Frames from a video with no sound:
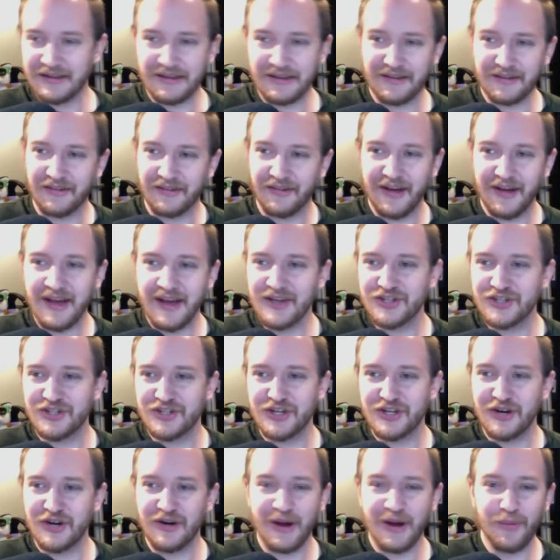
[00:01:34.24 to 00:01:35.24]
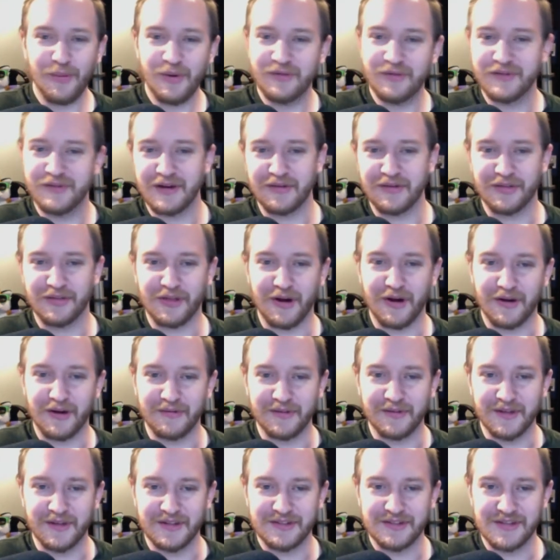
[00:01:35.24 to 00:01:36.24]
Last year, I would have never thought
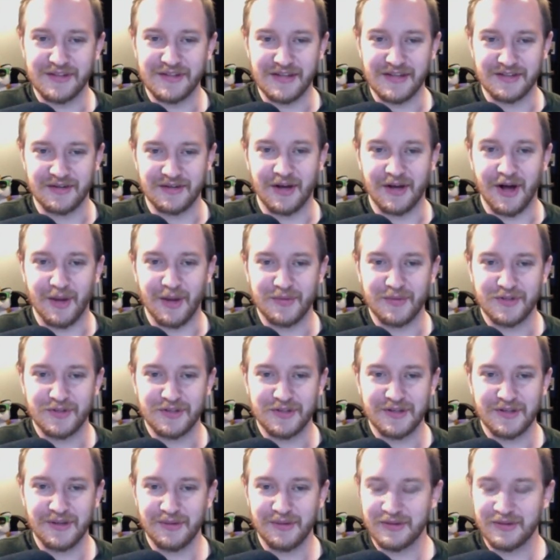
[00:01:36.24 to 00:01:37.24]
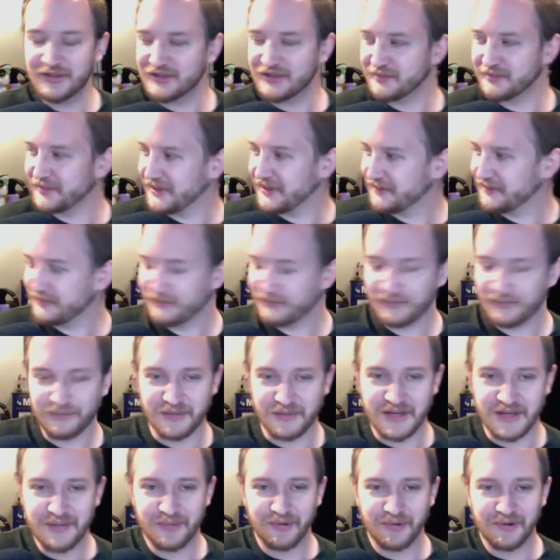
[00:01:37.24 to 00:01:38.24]
of this as an option. It would just been
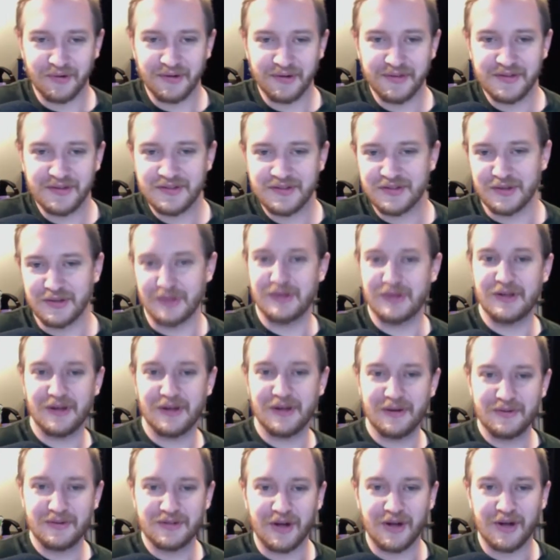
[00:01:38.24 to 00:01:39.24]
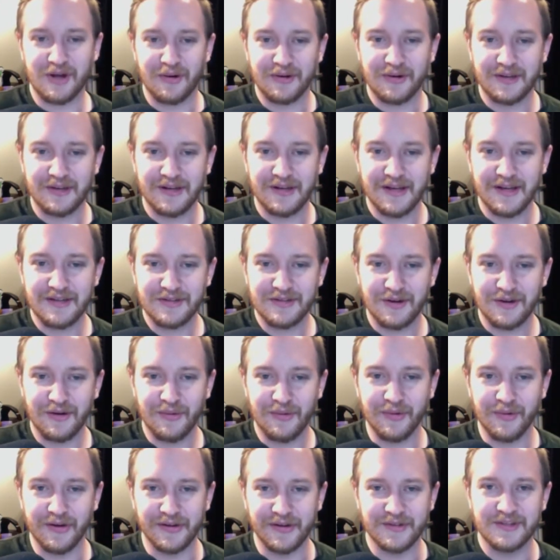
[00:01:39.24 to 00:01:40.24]
people in the studio talking as
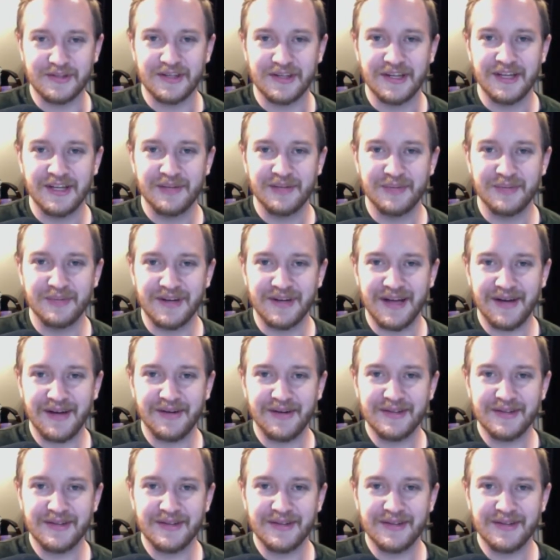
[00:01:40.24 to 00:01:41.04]
always. But now it's